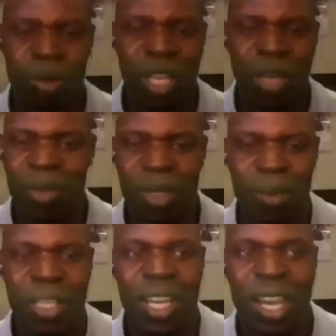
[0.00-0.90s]
help the
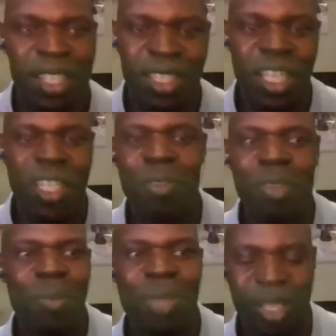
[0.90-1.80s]
player in their
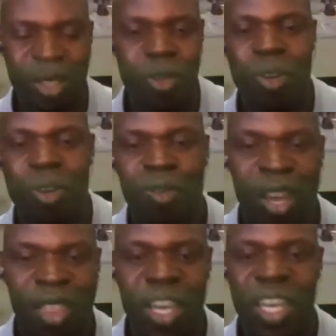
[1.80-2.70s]
development as they go
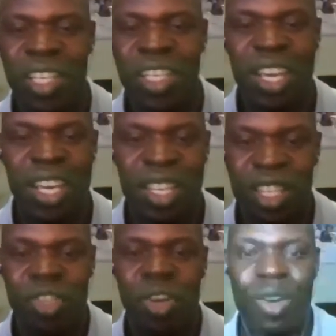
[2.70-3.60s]
further ahead.
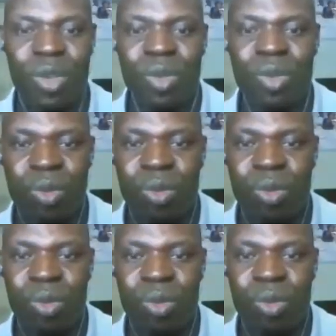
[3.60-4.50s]
They know how to
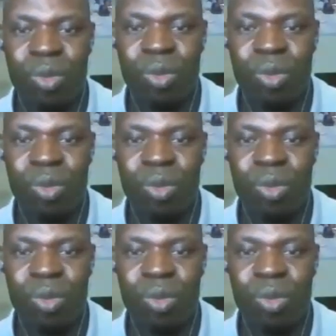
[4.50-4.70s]
do what